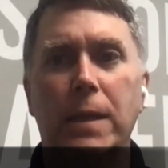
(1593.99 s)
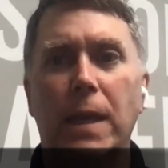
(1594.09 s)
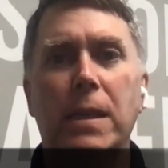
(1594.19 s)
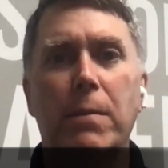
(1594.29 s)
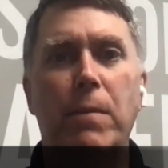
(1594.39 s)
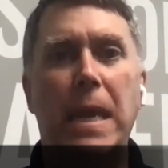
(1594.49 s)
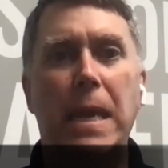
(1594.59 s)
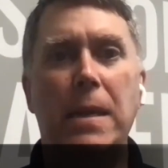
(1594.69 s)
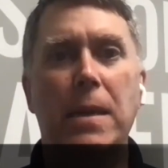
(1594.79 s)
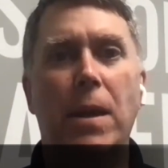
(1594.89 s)
doesn't
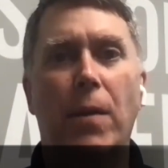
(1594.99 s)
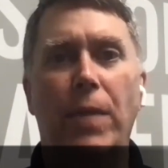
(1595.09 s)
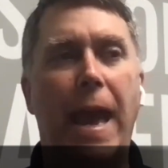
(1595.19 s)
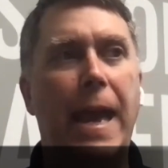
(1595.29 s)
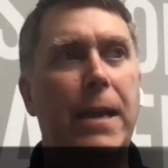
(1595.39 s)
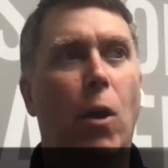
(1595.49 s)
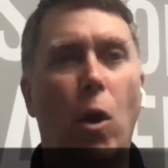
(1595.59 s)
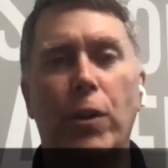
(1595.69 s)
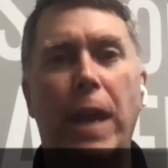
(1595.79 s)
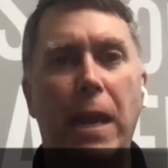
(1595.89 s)
mean that
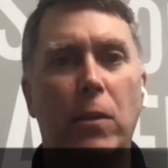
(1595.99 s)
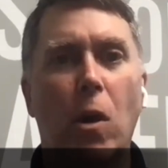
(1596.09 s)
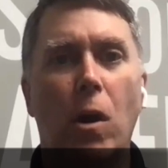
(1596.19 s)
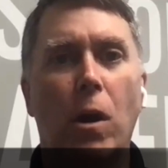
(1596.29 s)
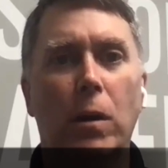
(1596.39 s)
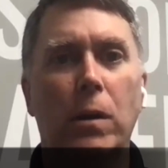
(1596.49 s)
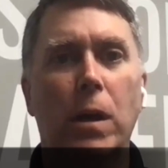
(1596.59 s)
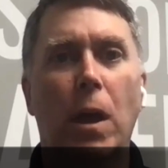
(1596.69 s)
all day long,